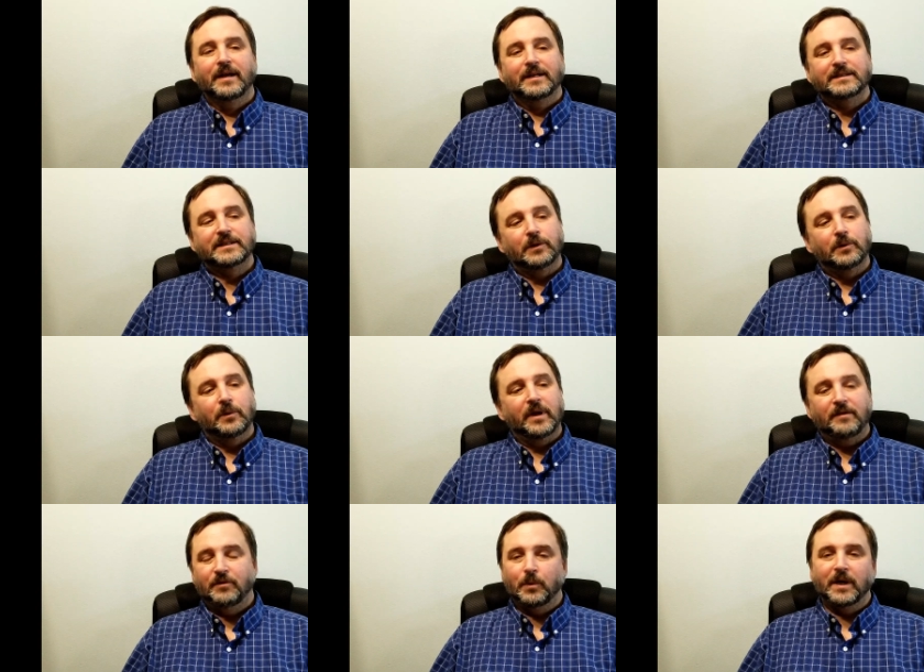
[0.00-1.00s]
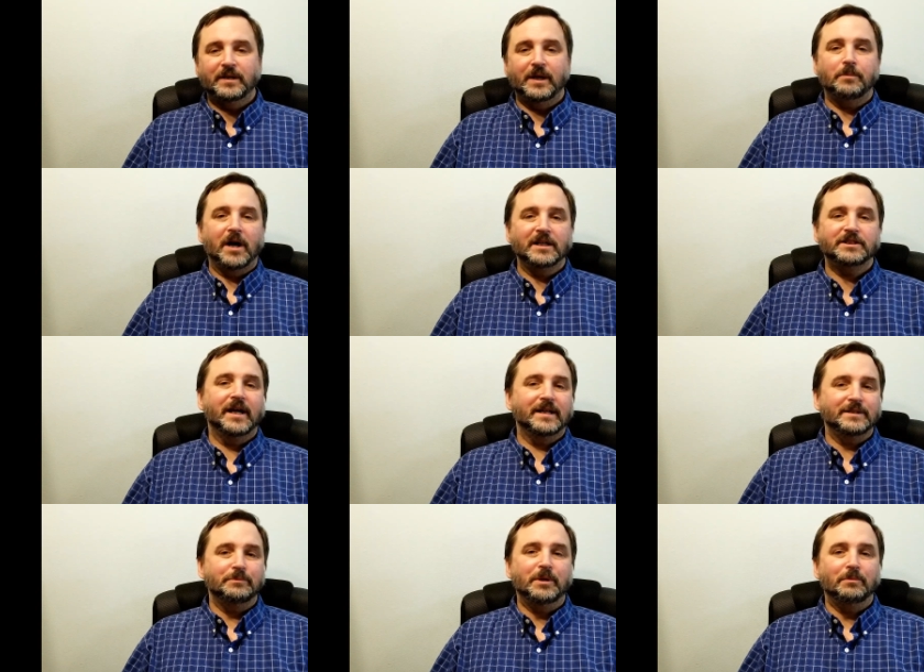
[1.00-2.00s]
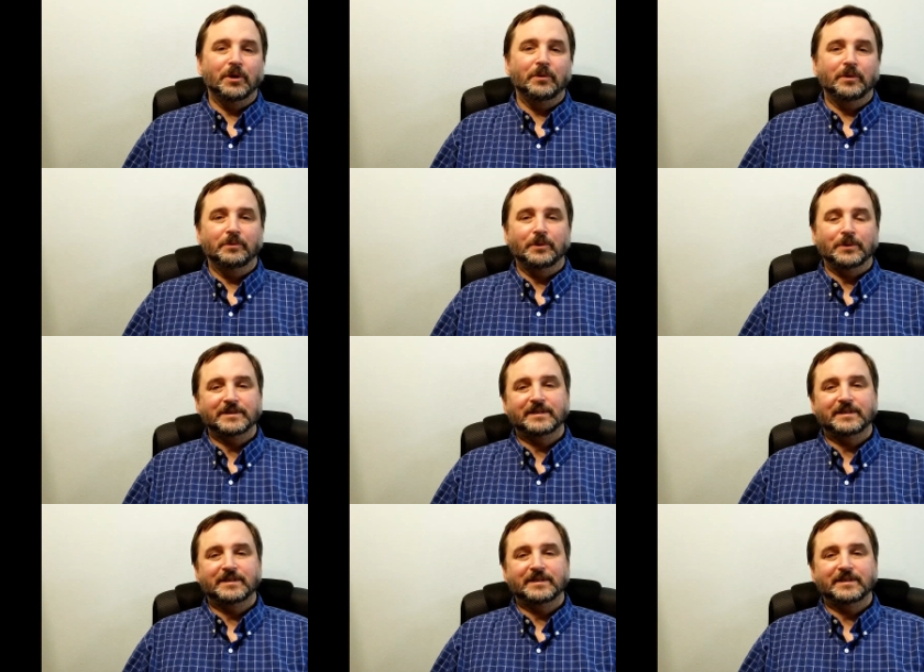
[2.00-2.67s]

So if you want to take pot shots at me blowing rules,